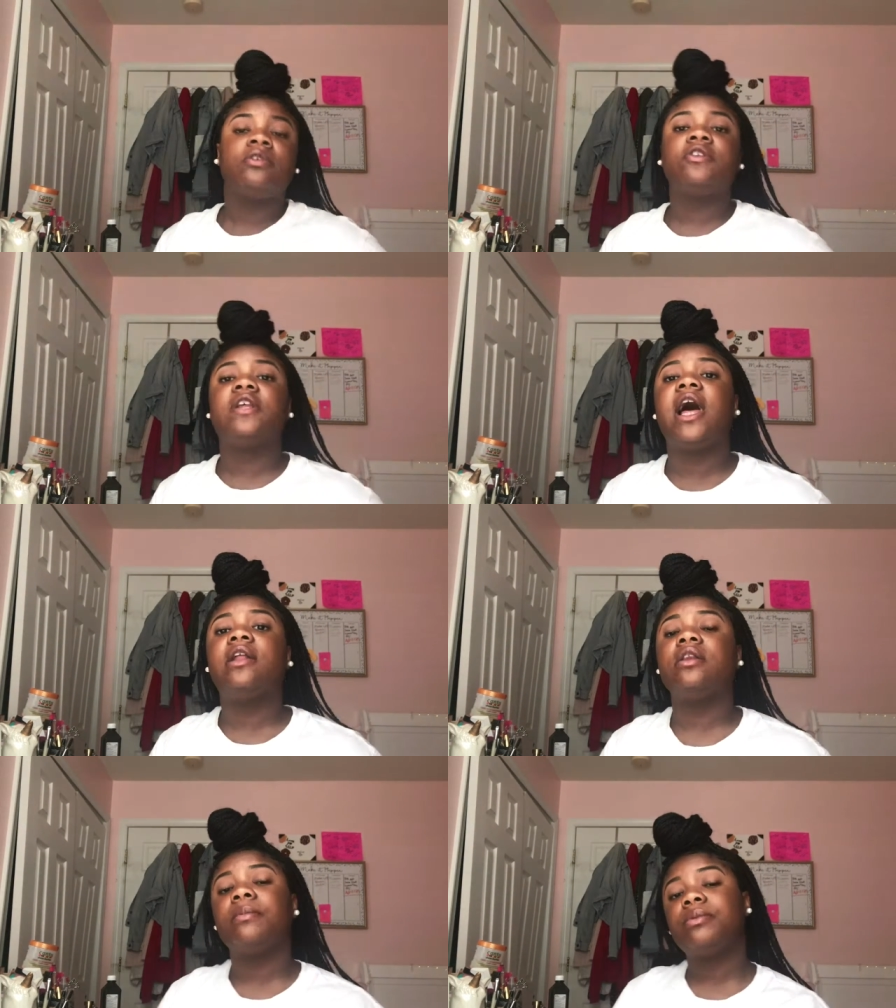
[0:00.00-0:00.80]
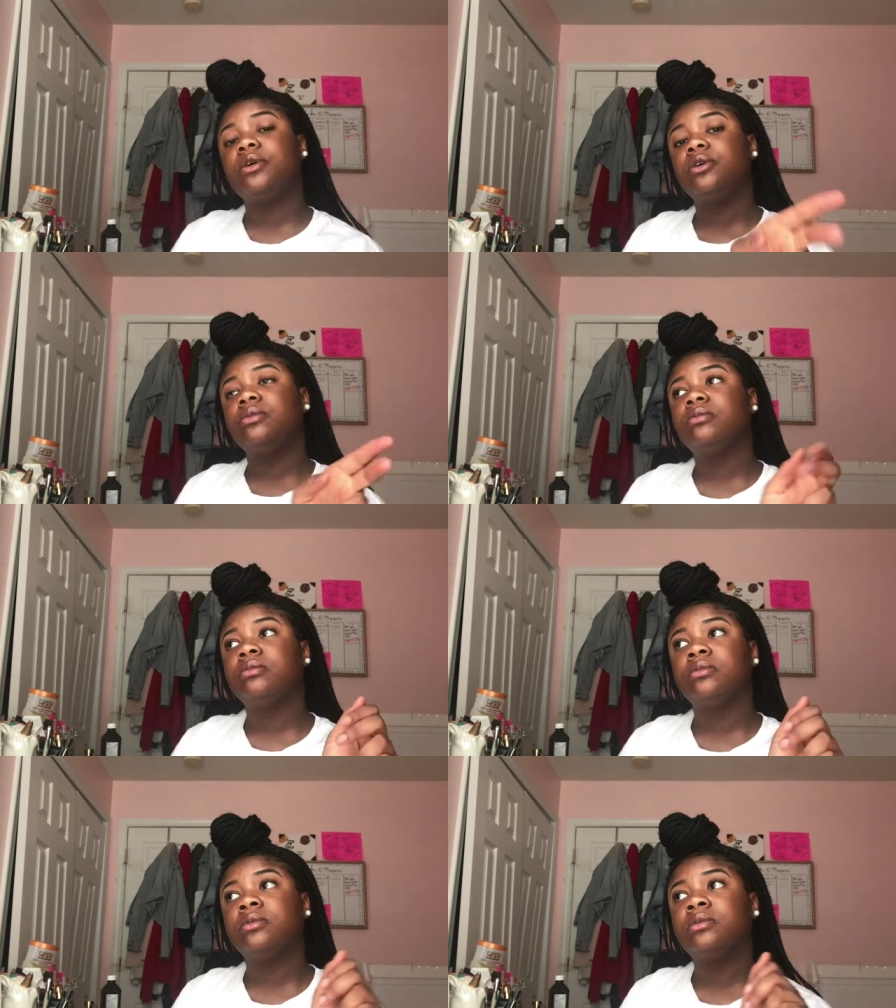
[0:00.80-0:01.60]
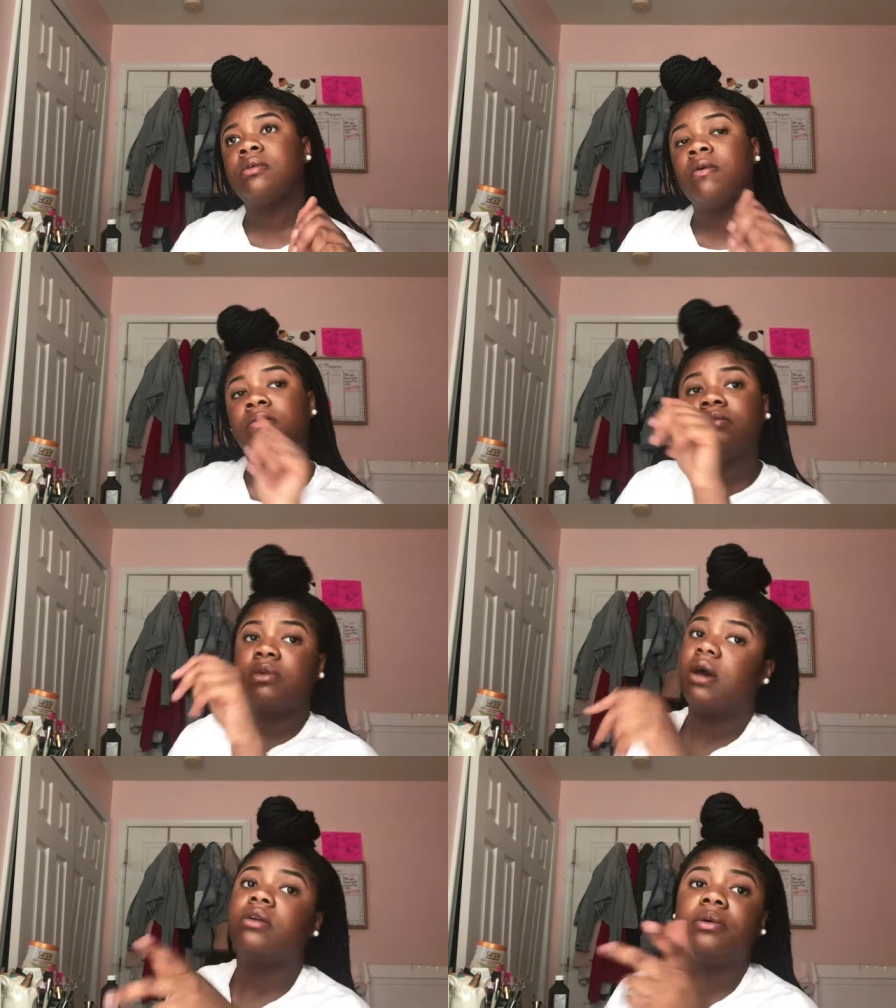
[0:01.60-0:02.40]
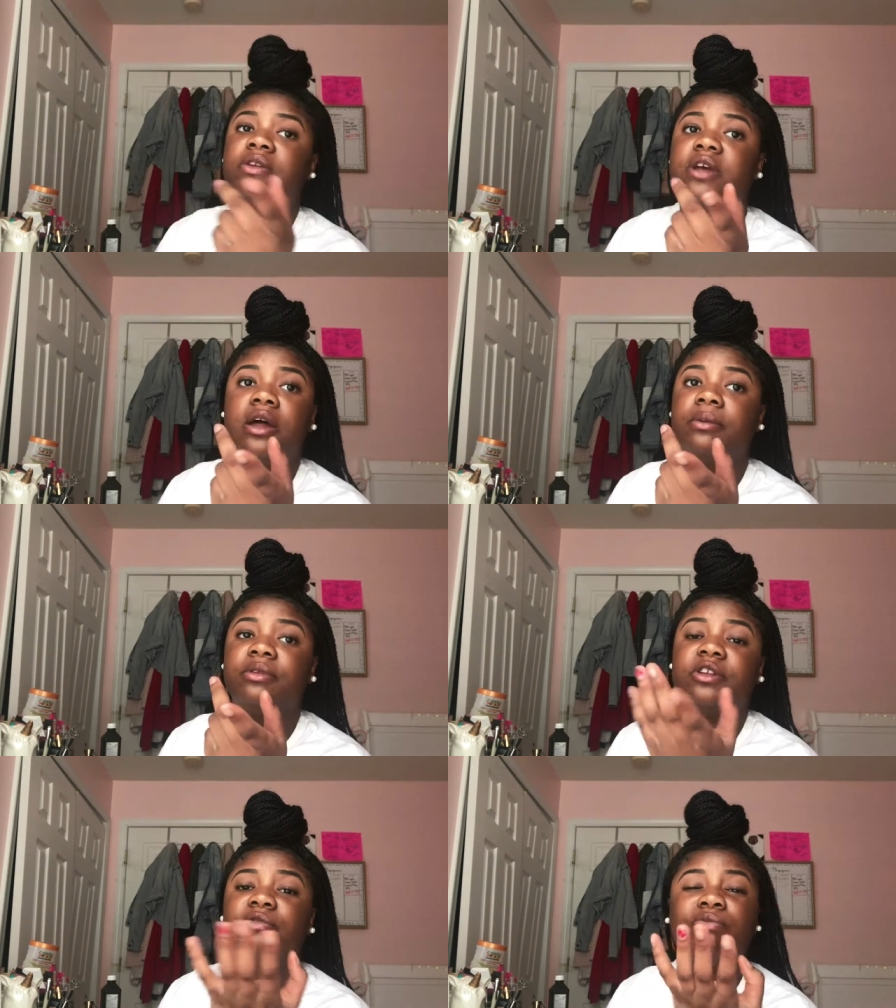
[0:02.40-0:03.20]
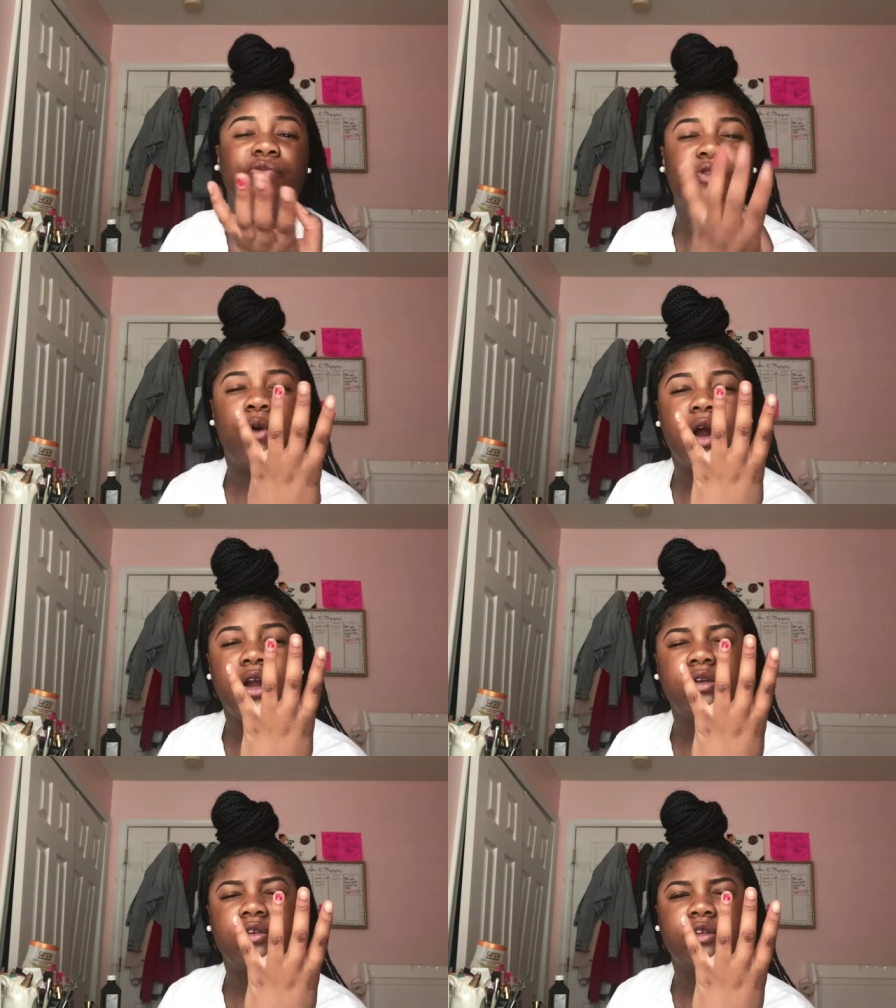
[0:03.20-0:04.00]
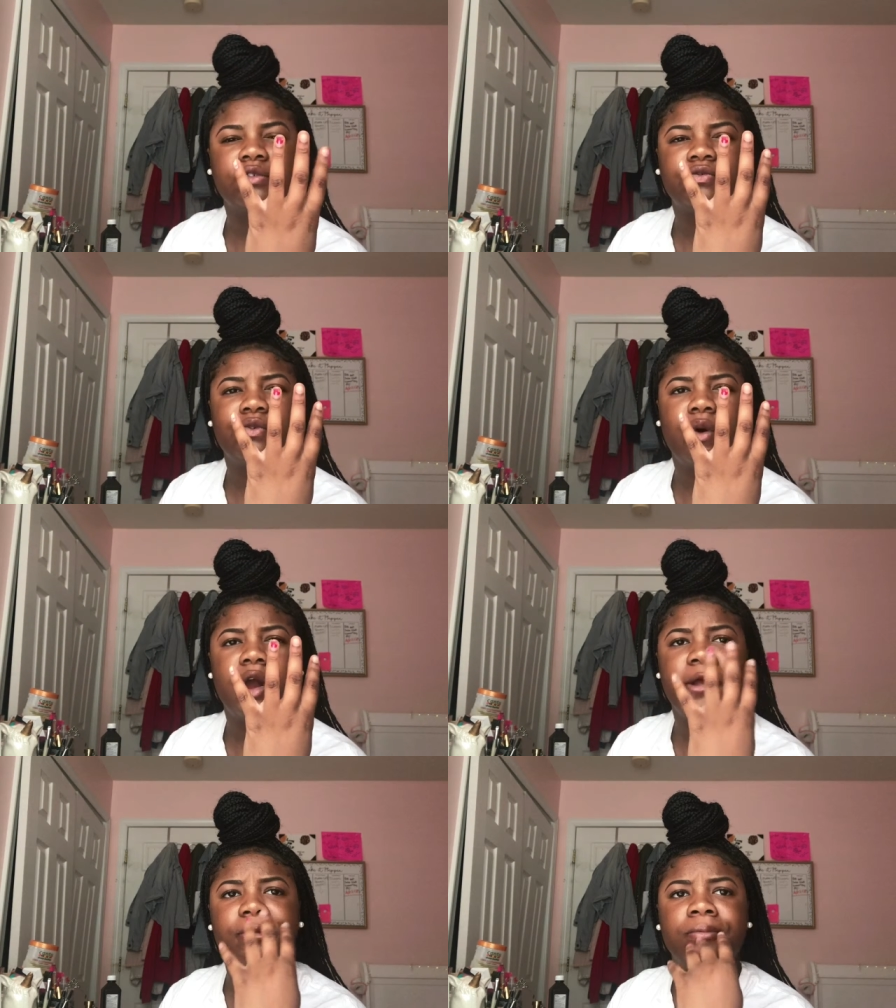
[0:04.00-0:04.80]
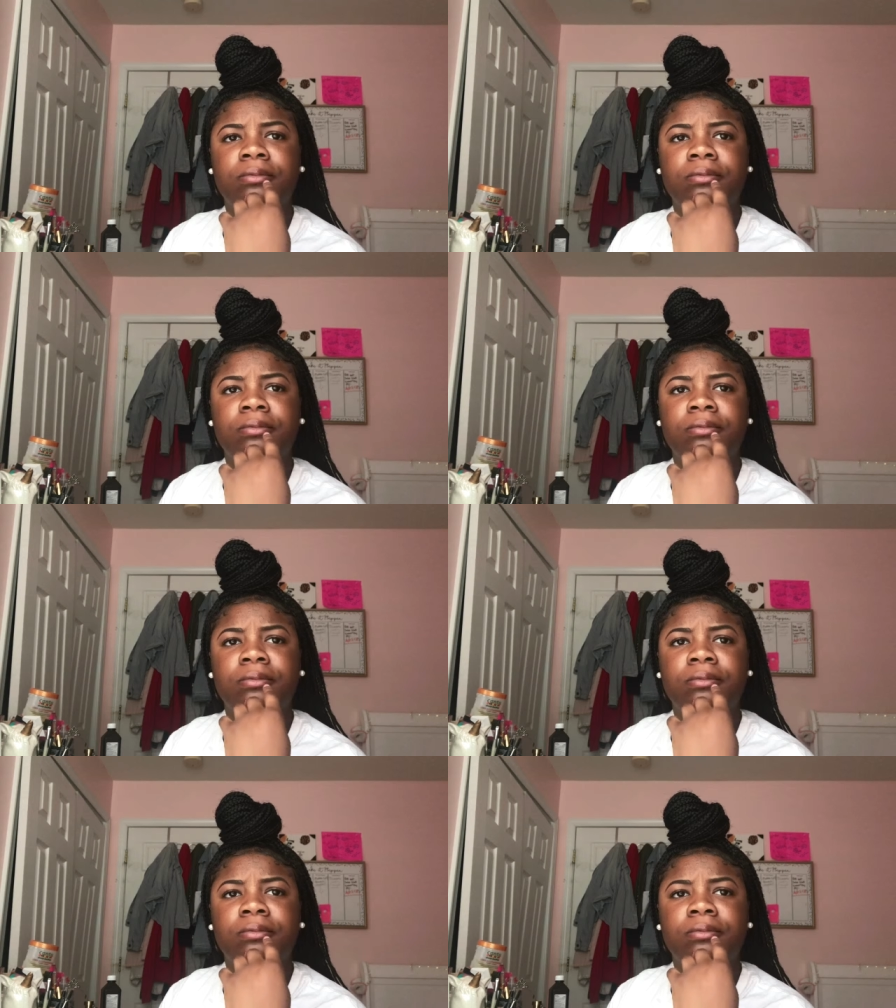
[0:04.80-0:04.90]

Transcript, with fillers: Style number. I don't know what style number this is. 4? It's 4?